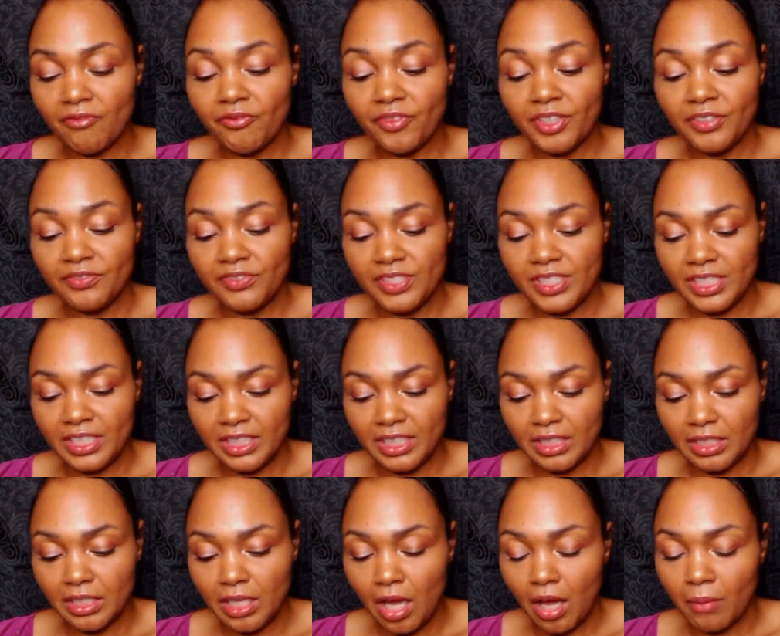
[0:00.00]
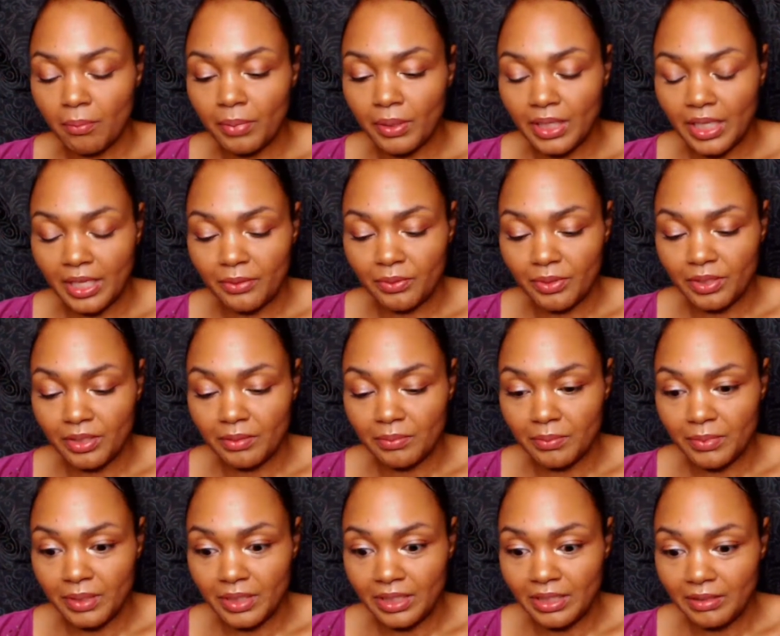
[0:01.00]
15, Play With
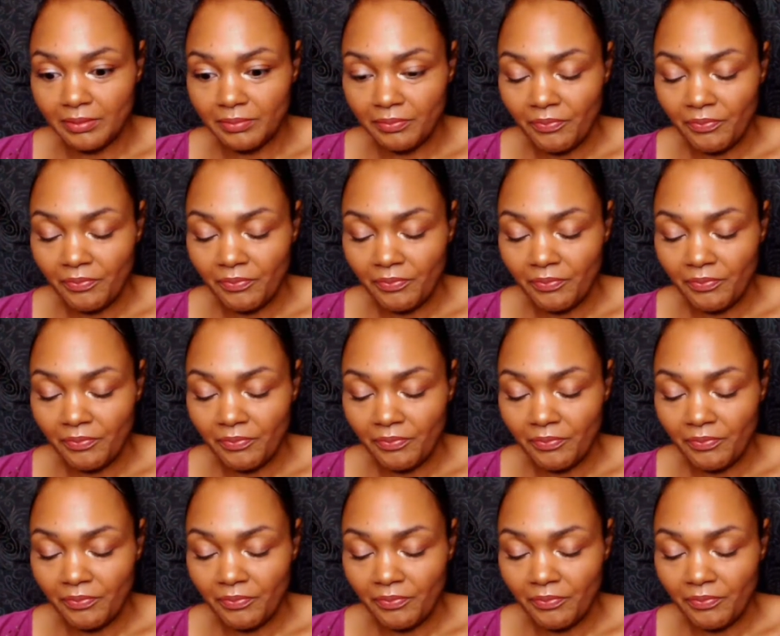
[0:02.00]
Me.